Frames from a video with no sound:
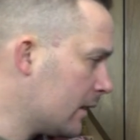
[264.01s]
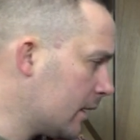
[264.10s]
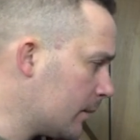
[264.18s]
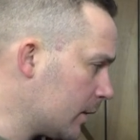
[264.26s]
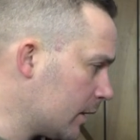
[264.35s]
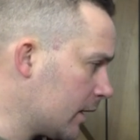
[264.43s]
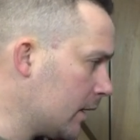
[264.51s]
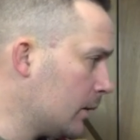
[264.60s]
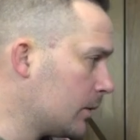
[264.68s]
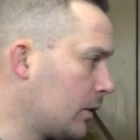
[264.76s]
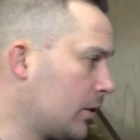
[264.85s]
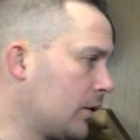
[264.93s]
Then I'm going to
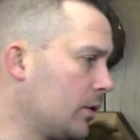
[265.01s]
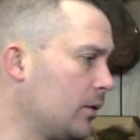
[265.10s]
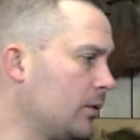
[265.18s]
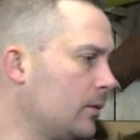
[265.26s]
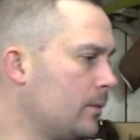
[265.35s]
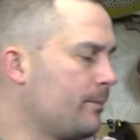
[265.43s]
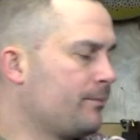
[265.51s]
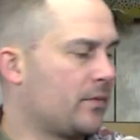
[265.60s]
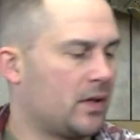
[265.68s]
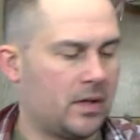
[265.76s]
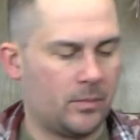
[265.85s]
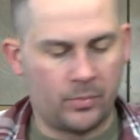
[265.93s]
go to
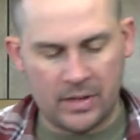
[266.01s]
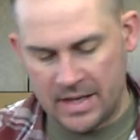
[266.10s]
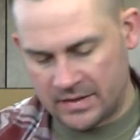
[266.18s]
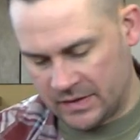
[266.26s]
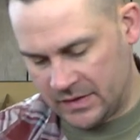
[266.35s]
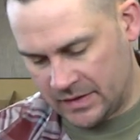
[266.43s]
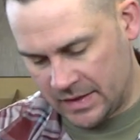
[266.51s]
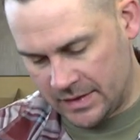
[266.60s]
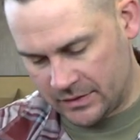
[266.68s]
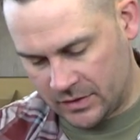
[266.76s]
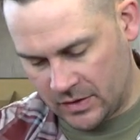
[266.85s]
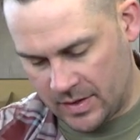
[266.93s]
Brassie
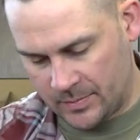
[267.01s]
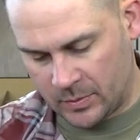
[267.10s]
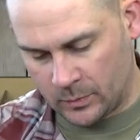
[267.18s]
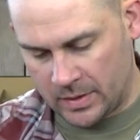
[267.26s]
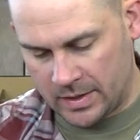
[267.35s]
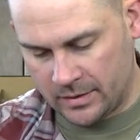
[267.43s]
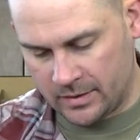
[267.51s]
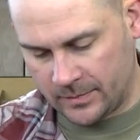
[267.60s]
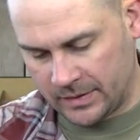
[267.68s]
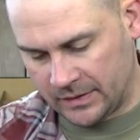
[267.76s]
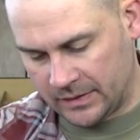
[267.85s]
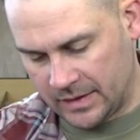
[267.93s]
size copper wire.
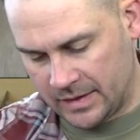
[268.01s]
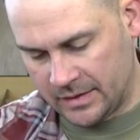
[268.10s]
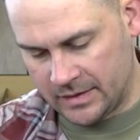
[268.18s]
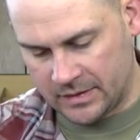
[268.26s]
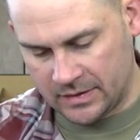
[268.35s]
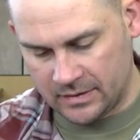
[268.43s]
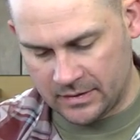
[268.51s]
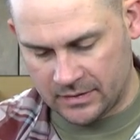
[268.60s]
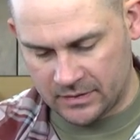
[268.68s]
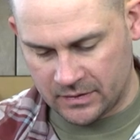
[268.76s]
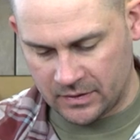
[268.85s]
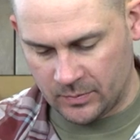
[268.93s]
I'm going to tie this in.
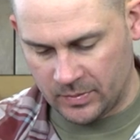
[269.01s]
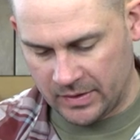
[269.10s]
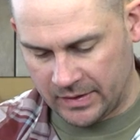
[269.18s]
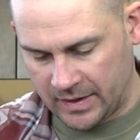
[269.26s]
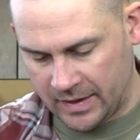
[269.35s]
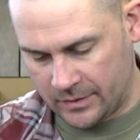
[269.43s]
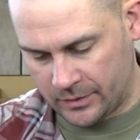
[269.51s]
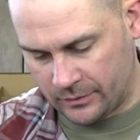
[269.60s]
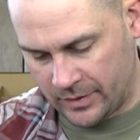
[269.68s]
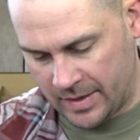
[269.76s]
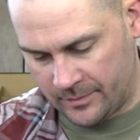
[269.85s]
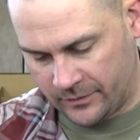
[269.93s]
This is going to be a counter
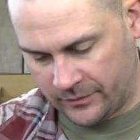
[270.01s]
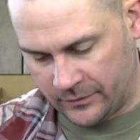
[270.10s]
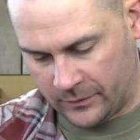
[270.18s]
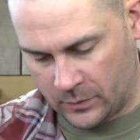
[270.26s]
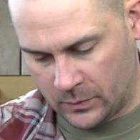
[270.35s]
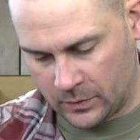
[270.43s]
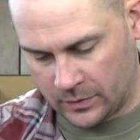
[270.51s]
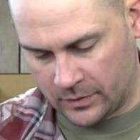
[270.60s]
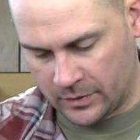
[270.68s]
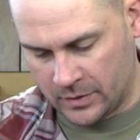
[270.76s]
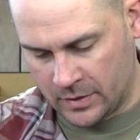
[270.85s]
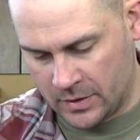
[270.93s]
wrap for
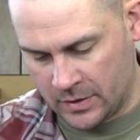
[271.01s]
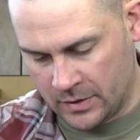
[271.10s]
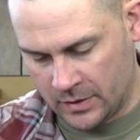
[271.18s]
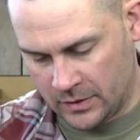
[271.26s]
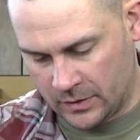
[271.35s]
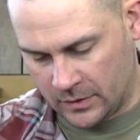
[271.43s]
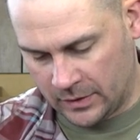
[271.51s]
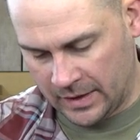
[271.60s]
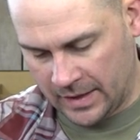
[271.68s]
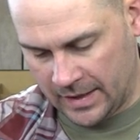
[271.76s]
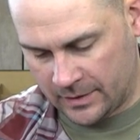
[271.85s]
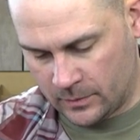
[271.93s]
our
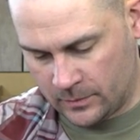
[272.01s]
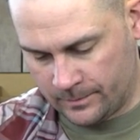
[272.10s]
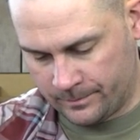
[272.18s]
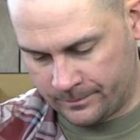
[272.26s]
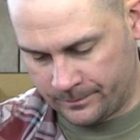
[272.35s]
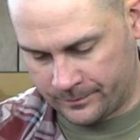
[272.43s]
hackle.